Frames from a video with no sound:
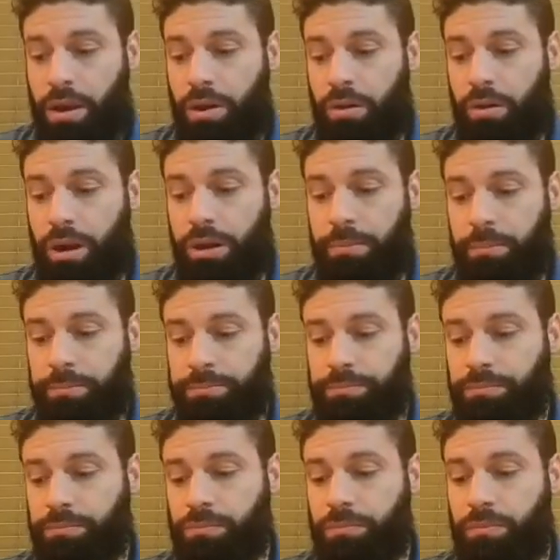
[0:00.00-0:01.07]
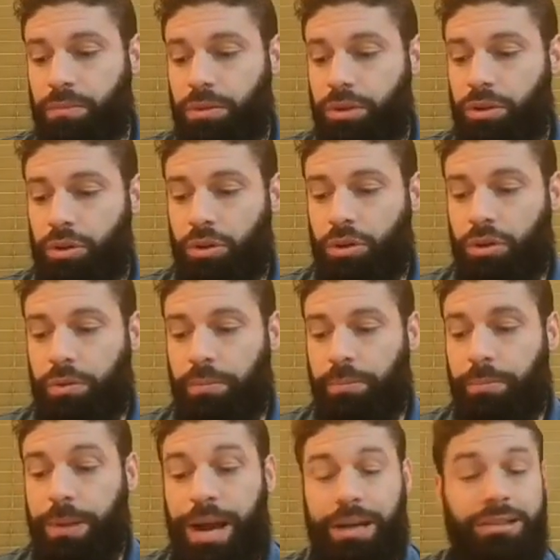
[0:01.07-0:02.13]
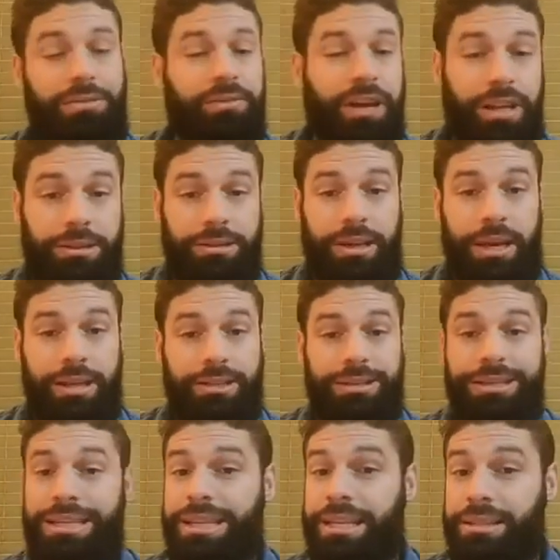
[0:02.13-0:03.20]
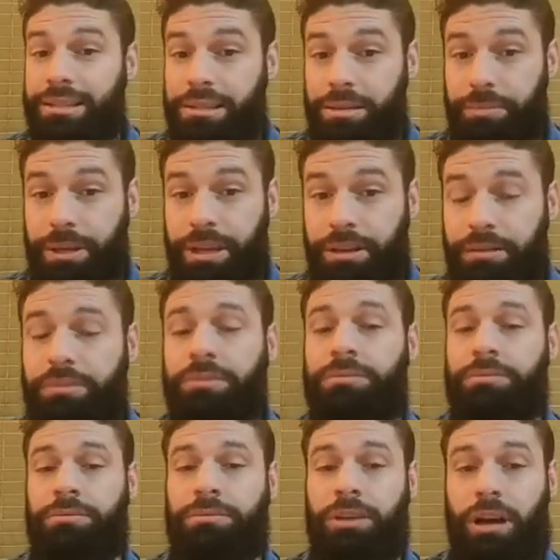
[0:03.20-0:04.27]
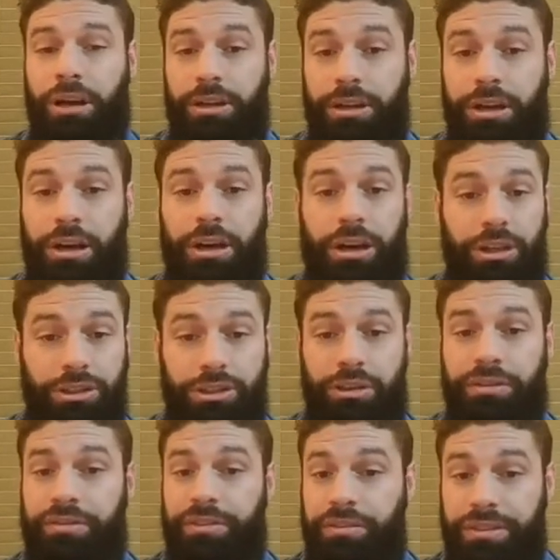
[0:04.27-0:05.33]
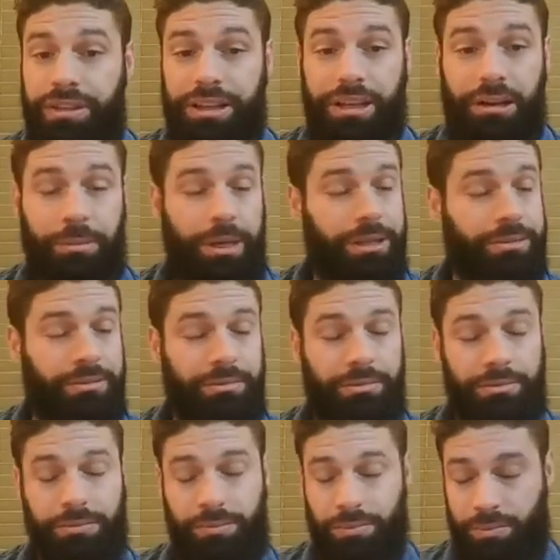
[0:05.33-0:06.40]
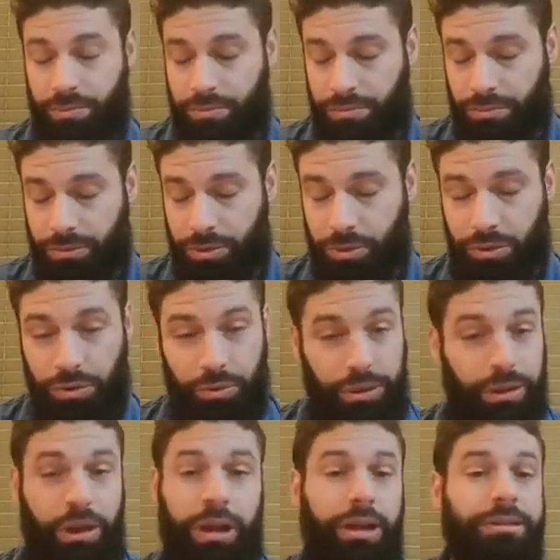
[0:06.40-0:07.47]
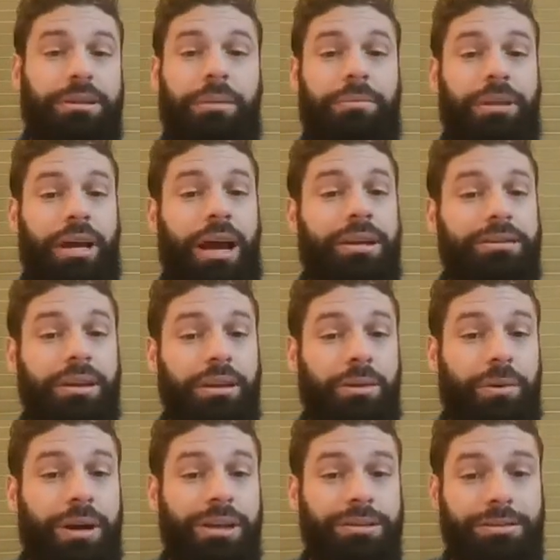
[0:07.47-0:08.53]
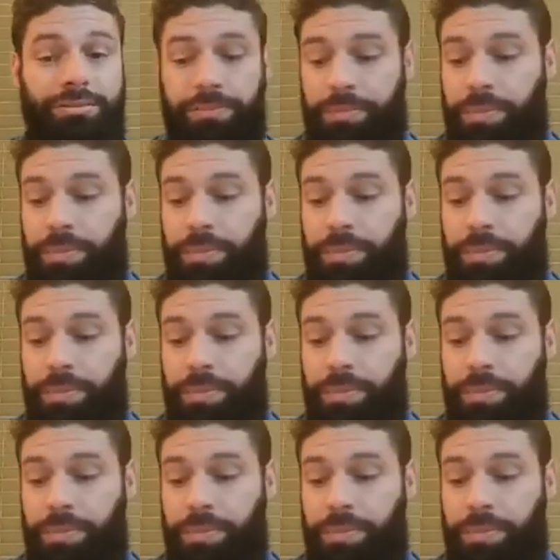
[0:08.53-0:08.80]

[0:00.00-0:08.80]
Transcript: right? Your max file size needs to be under 150 kilobytes. Google will not accept the ads otherwise,